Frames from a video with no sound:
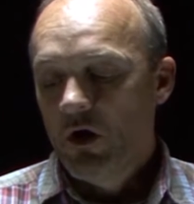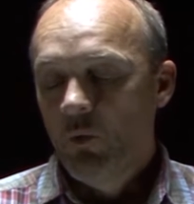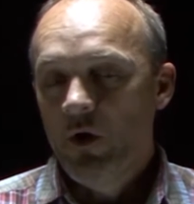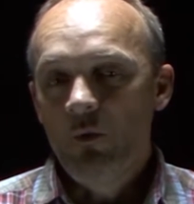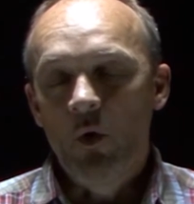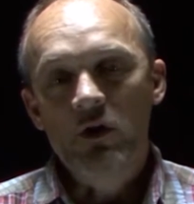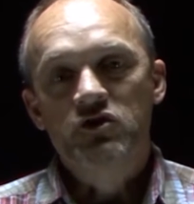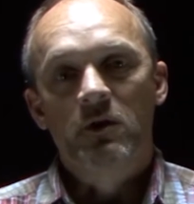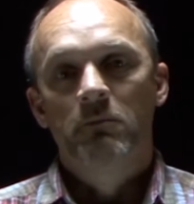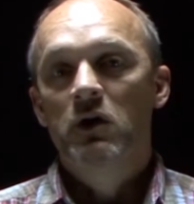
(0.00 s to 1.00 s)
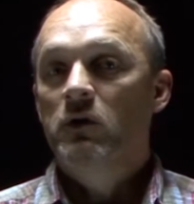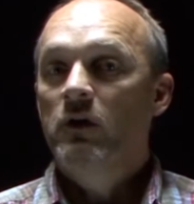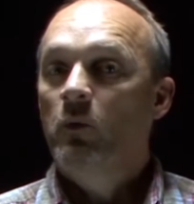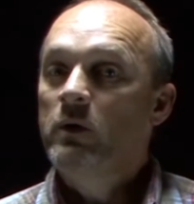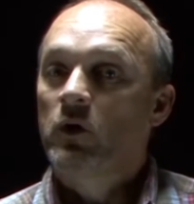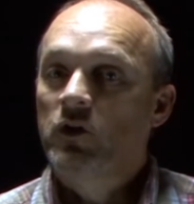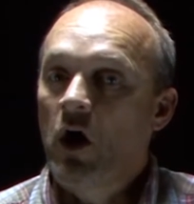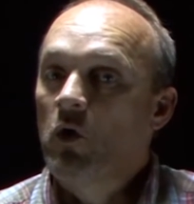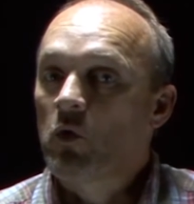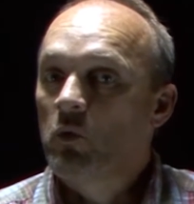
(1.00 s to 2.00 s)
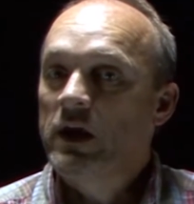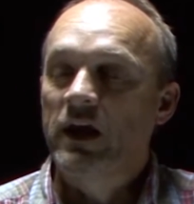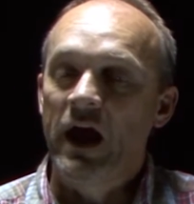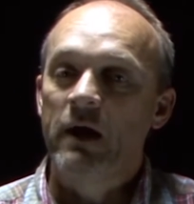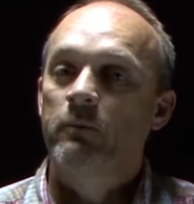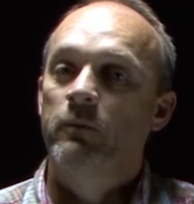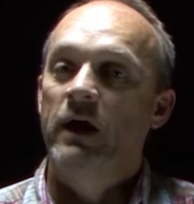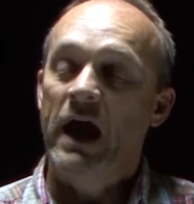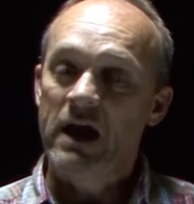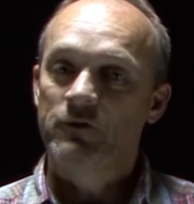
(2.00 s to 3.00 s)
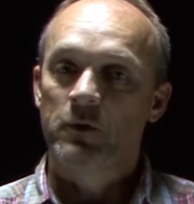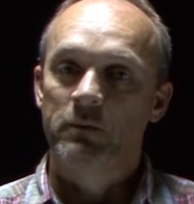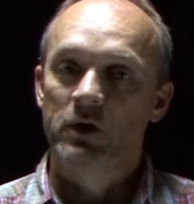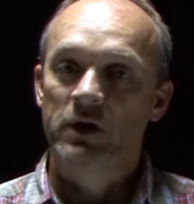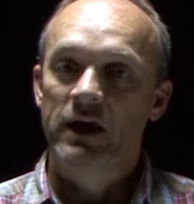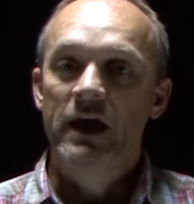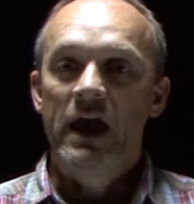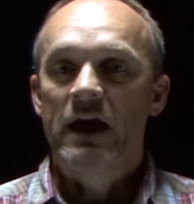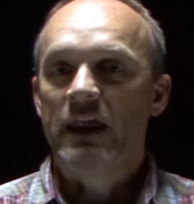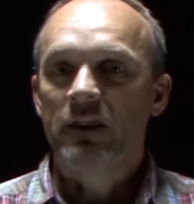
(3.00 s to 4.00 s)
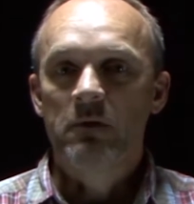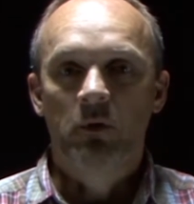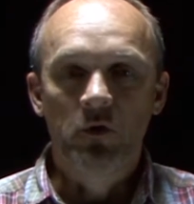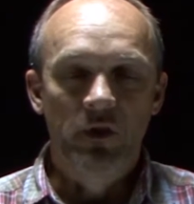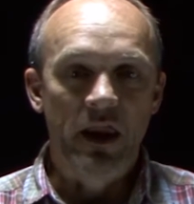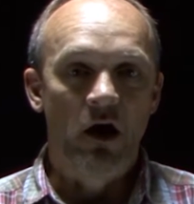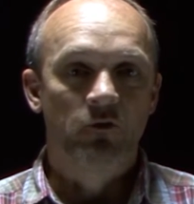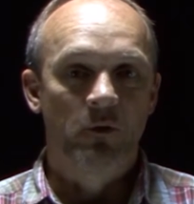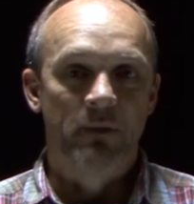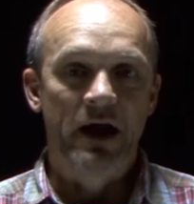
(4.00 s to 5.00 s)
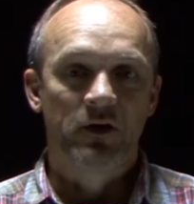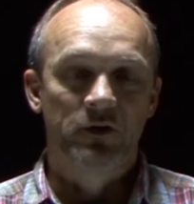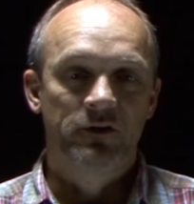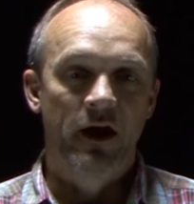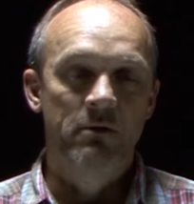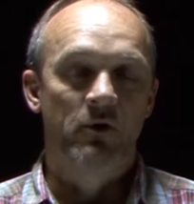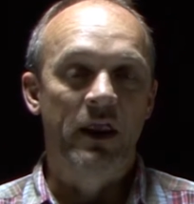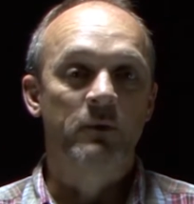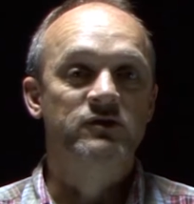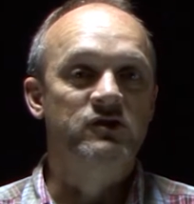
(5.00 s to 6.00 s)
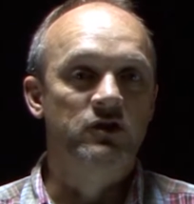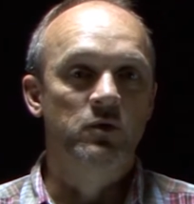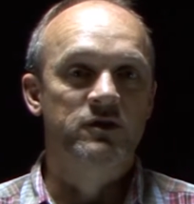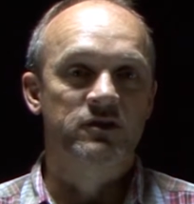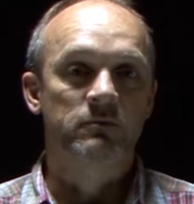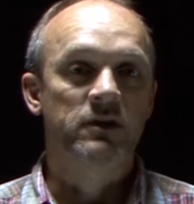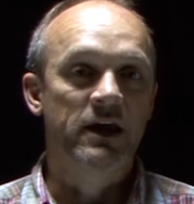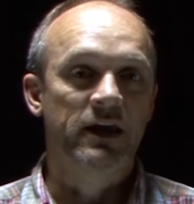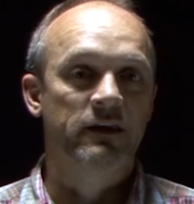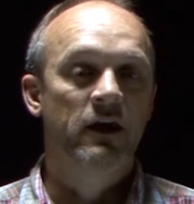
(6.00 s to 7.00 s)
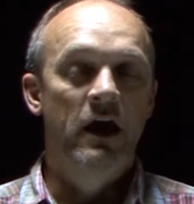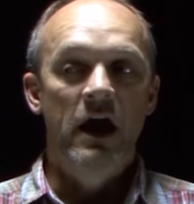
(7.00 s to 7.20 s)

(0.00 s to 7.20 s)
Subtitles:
we wanted your building. We were told we could have your building, and now they pulled that offer back on the table. And I was just doing some digging